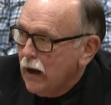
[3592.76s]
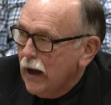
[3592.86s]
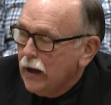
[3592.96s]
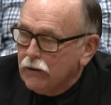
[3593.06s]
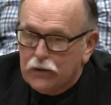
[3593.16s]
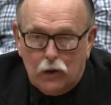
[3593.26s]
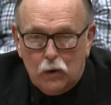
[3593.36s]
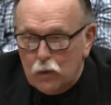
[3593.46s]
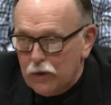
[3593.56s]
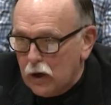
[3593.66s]
And
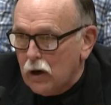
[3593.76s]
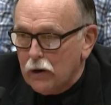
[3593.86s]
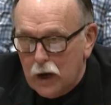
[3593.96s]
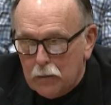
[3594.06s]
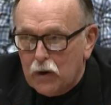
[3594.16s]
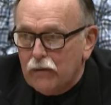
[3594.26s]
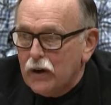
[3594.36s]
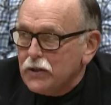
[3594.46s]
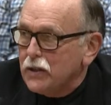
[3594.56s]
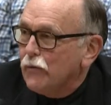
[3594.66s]
so there are a number of
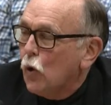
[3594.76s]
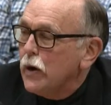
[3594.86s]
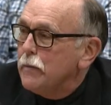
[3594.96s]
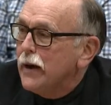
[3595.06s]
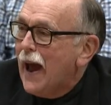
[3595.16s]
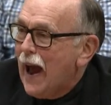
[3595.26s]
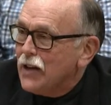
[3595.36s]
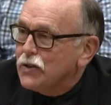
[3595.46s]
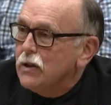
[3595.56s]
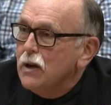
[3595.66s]
us that have already been
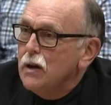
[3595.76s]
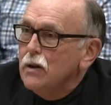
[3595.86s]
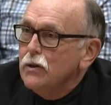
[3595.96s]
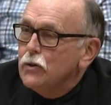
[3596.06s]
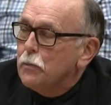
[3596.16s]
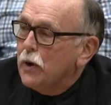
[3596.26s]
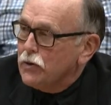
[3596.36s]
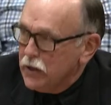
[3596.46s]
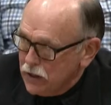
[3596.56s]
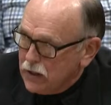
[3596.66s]
asked to
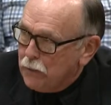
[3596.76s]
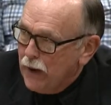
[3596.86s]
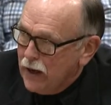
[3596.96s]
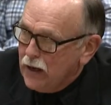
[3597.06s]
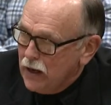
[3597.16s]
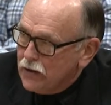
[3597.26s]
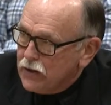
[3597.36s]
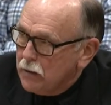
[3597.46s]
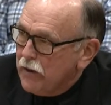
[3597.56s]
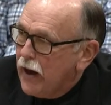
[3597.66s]
participate in
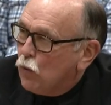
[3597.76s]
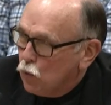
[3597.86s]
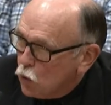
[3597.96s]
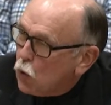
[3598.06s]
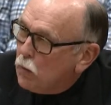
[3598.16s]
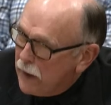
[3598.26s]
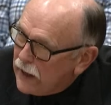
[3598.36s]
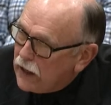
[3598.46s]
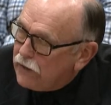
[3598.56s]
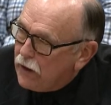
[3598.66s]
some of that
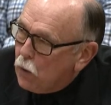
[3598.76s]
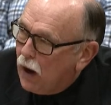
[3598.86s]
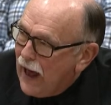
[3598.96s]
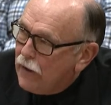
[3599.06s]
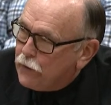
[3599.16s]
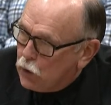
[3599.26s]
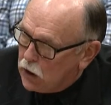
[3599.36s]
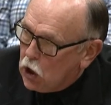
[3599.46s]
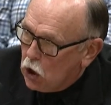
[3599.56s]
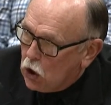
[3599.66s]
rulemaking that will have to
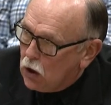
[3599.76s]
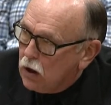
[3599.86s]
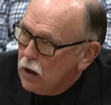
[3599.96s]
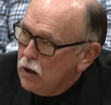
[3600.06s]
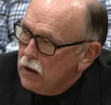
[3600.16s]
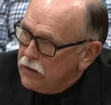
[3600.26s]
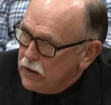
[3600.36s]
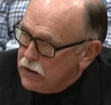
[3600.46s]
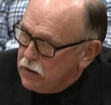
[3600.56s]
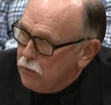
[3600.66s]
occur.
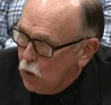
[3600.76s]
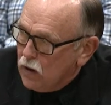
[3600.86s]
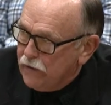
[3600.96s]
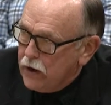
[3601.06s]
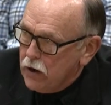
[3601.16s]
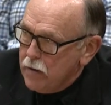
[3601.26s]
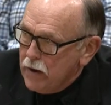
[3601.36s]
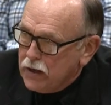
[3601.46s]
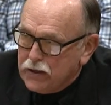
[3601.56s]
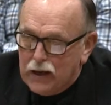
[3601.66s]
Since the Board of Veterinary
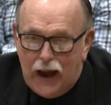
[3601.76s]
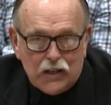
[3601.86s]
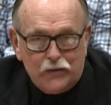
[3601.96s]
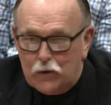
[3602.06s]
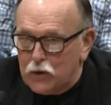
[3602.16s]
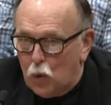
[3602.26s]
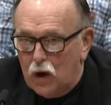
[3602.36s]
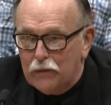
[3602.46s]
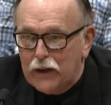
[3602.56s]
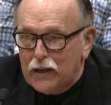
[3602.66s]
Medicine asked for
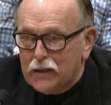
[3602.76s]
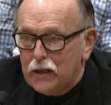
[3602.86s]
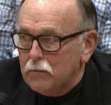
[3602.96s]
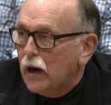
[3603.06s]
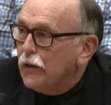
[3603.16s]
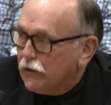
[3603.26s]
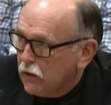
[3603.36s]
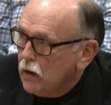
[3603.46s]
12 to 18 months,